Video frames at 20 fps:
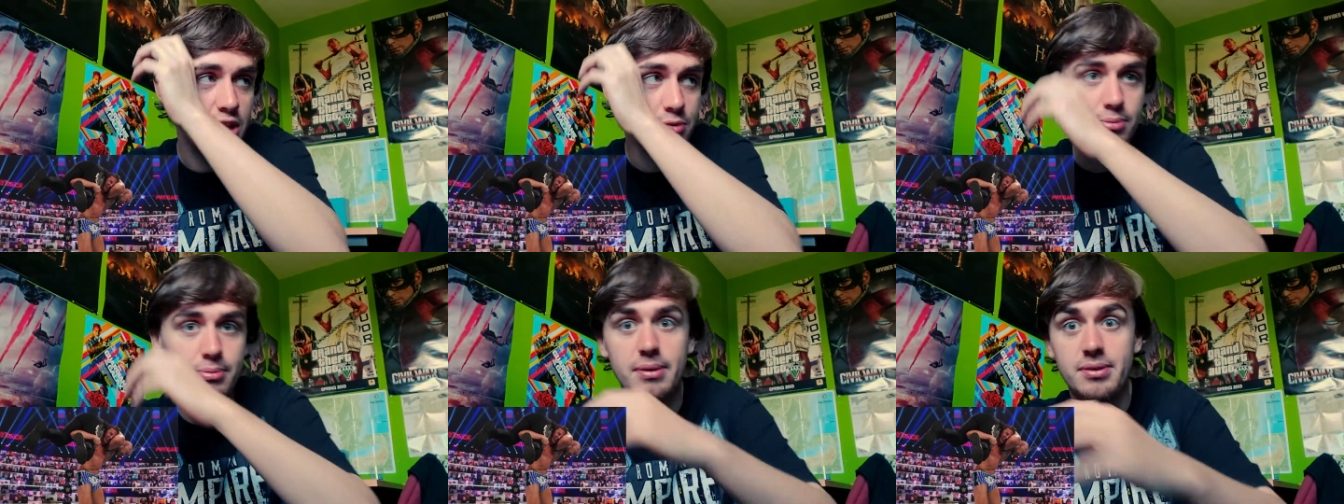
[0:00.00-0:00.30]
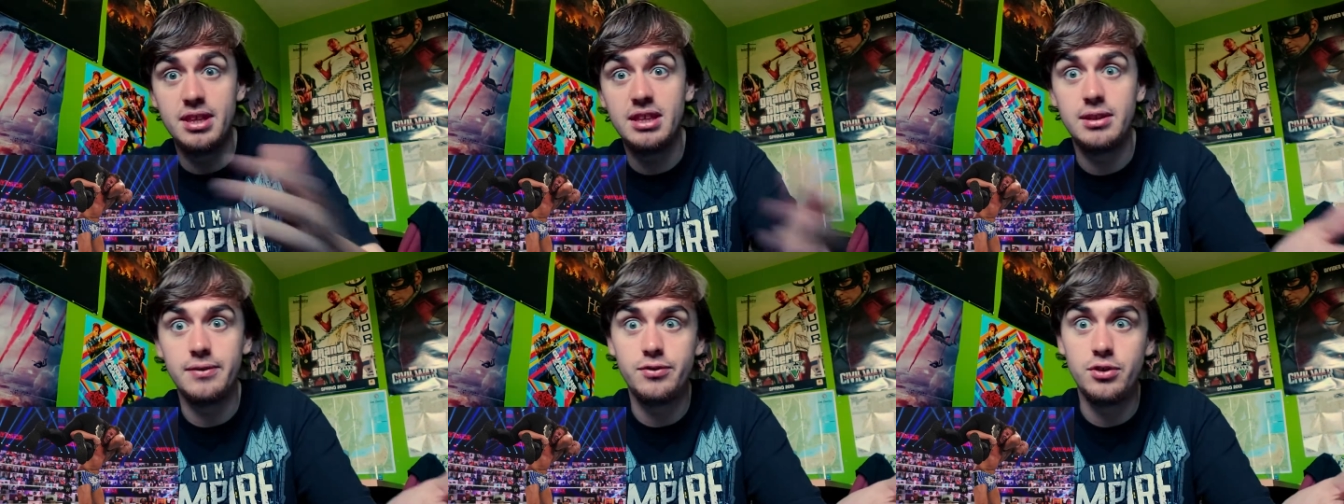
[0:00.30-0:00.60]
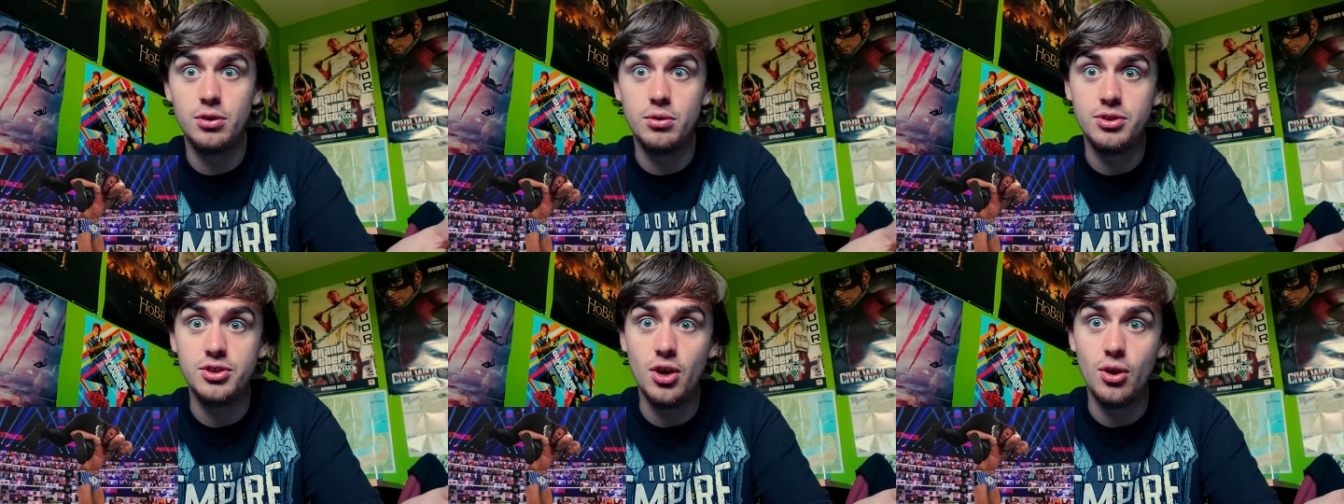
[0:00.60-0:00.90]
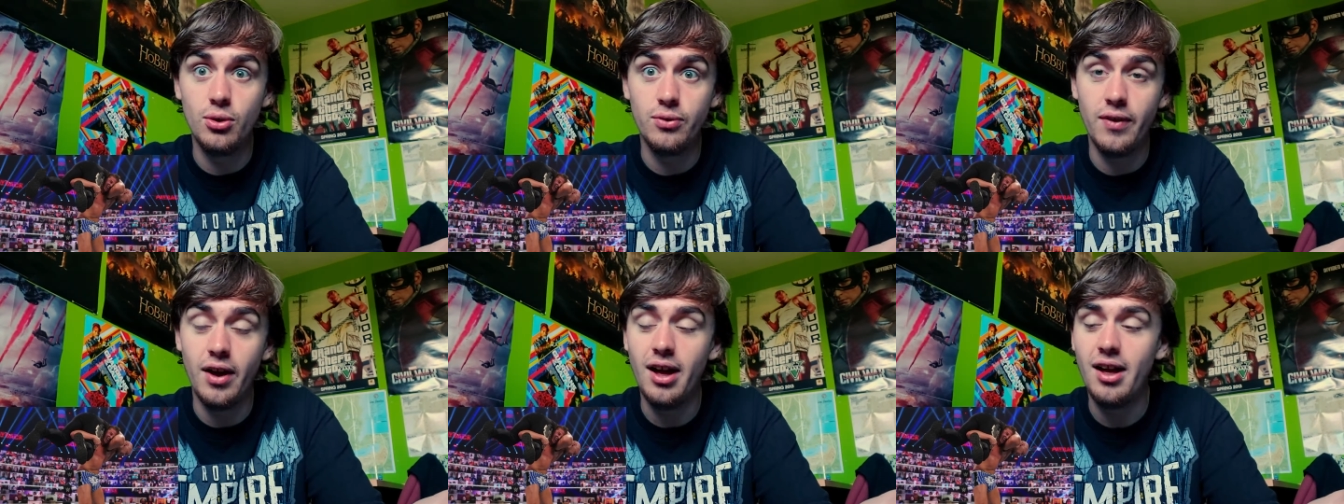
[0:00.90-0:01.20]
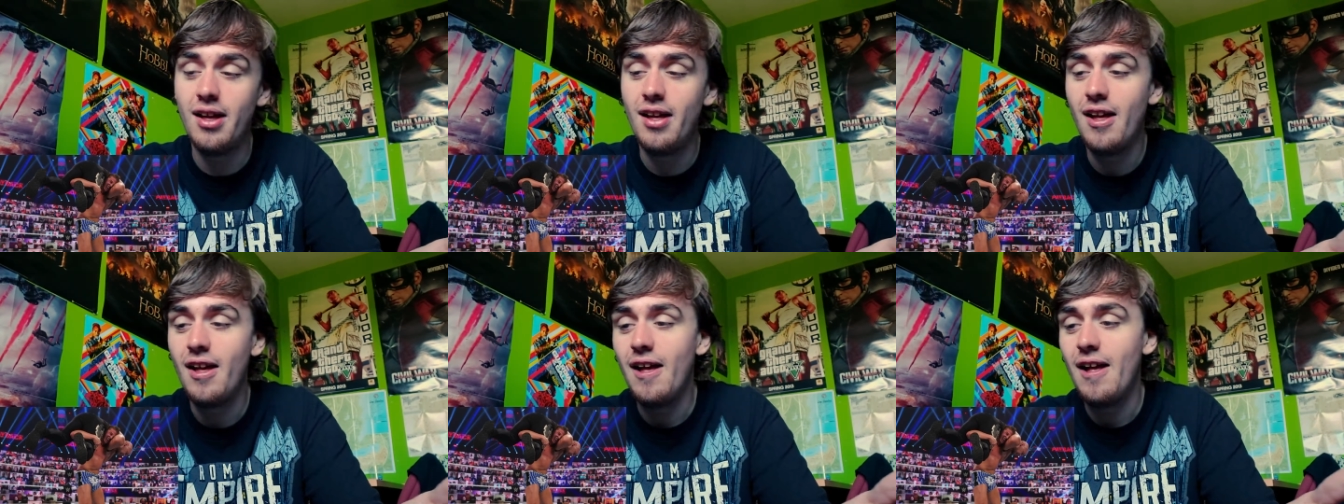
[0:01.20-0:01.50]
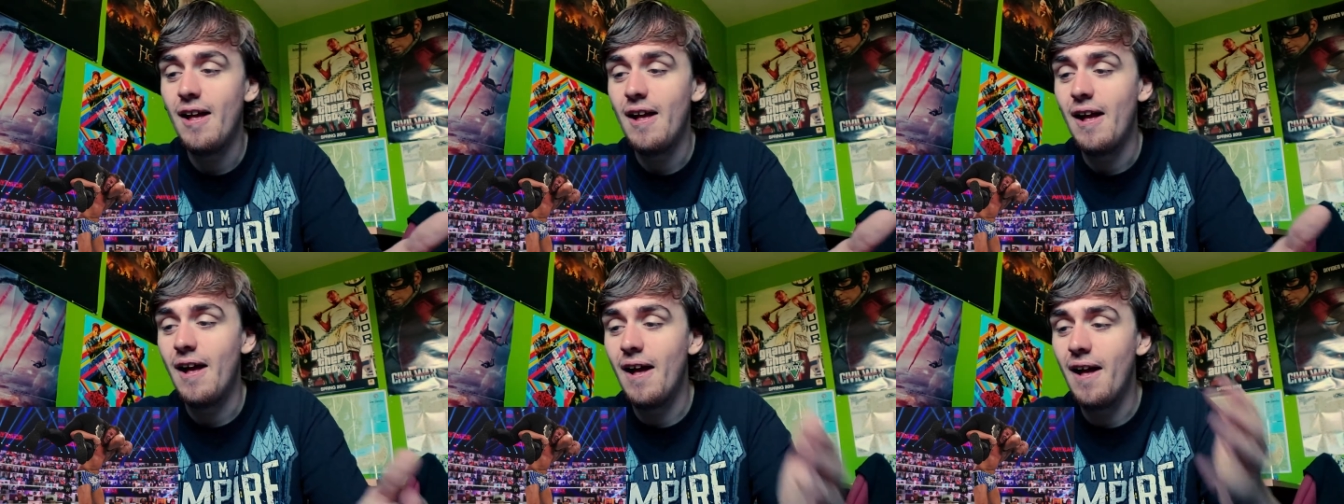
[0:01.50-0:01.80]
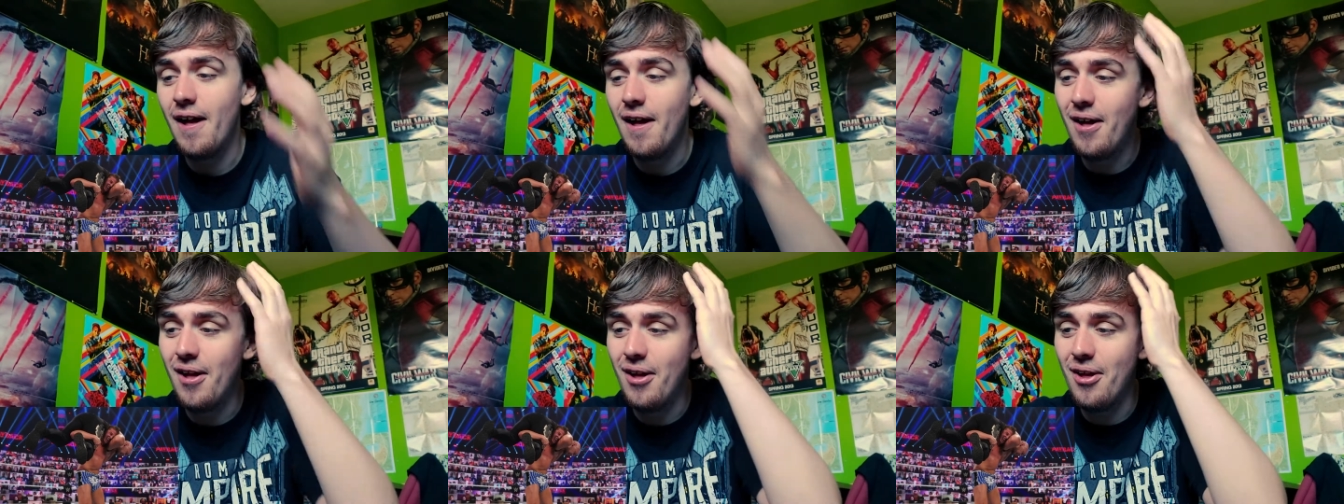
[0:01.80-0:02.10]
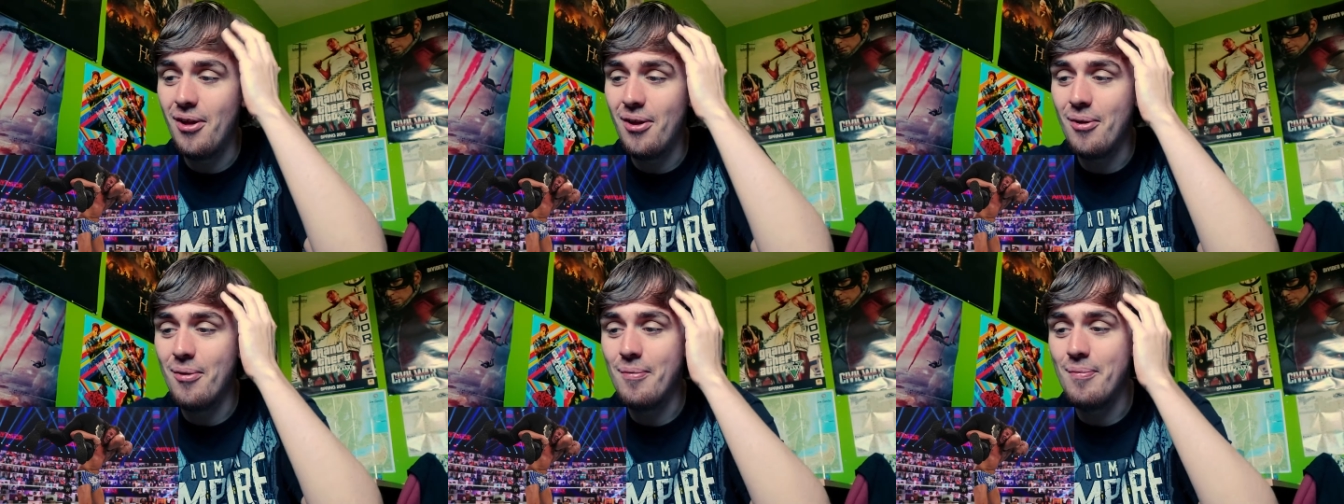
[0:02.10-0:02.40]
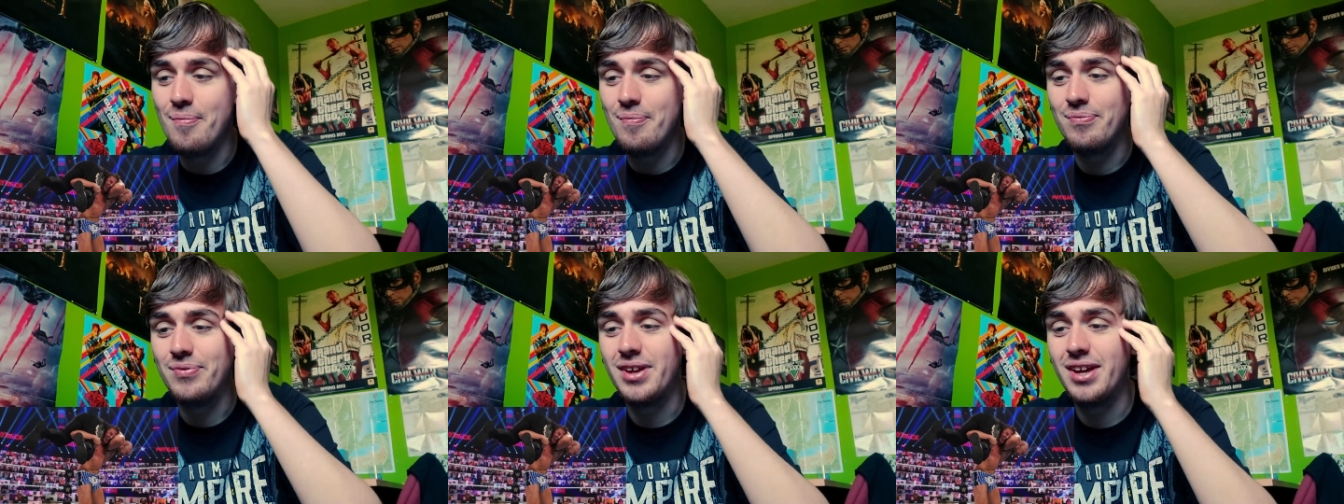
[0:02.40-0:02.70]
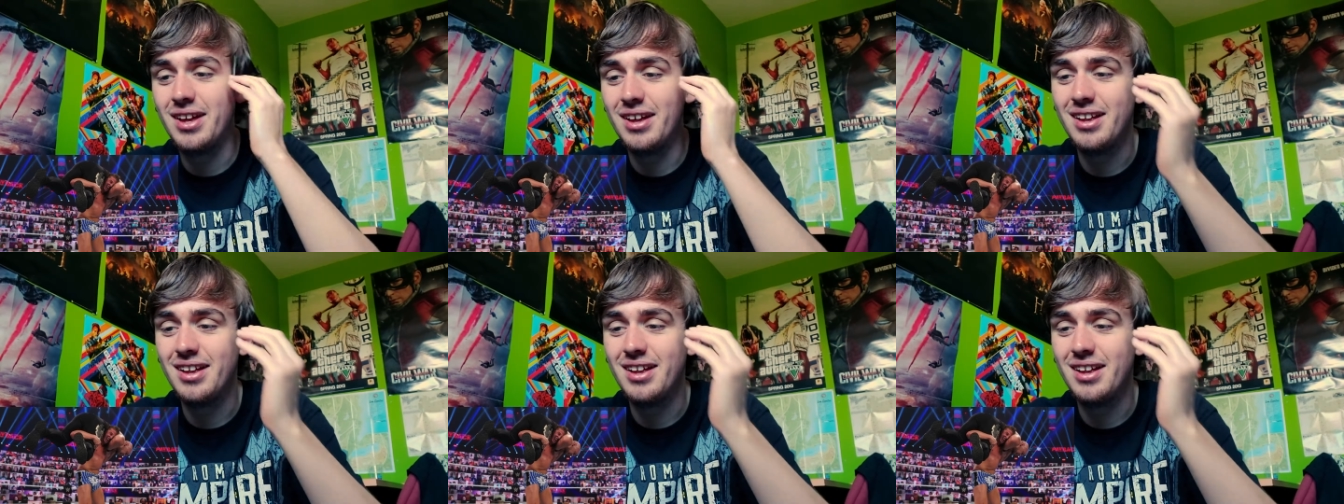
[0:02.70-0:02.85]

when we think the feud's over, Corbin